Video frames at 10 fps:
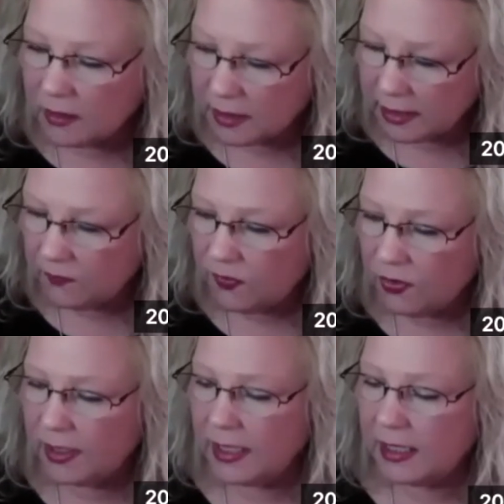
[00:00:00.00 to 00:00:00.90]

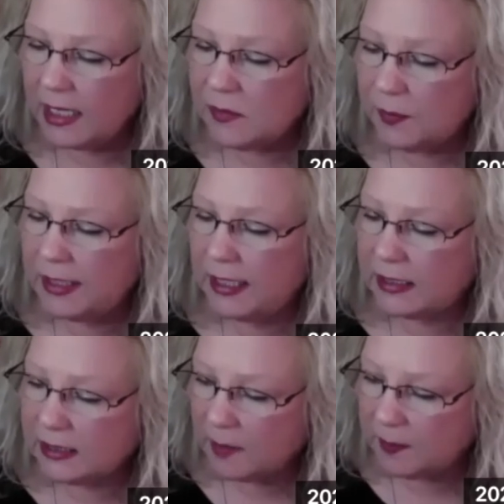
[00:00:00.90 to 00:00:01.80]
Therefore, it has been
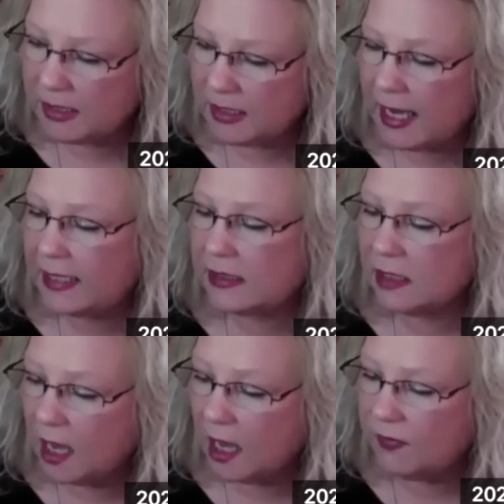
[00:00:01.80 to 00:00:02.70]
accepted as
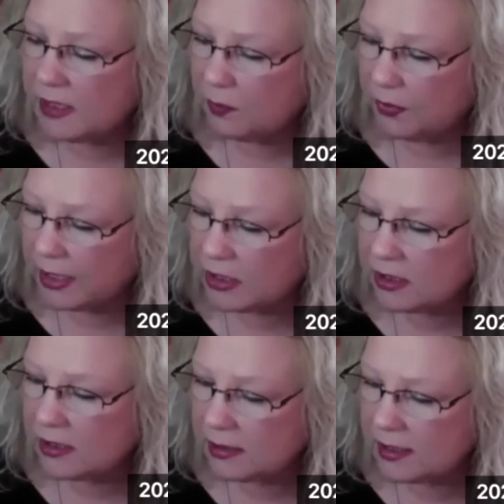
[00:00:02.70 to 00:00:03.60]
life
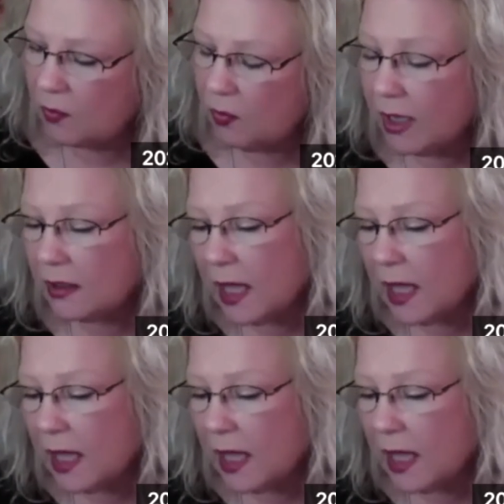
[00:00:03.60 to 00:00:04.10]
expression somewhat like